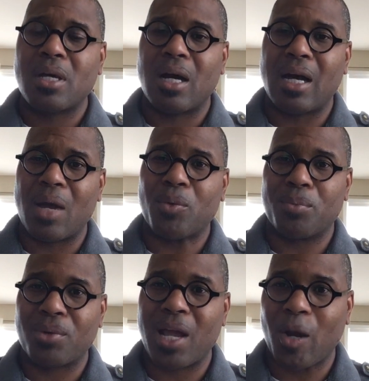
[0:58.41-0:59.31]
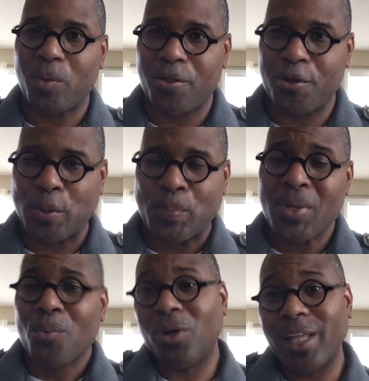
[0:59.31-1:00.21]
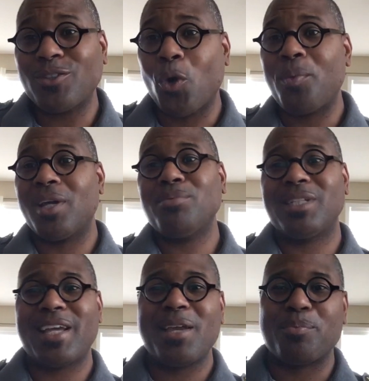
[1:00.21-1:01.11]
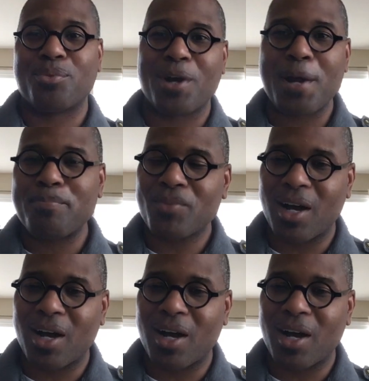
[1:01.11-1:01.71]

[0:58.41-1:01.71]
uh, and we're praying with you. Well, let's open up today in prayer.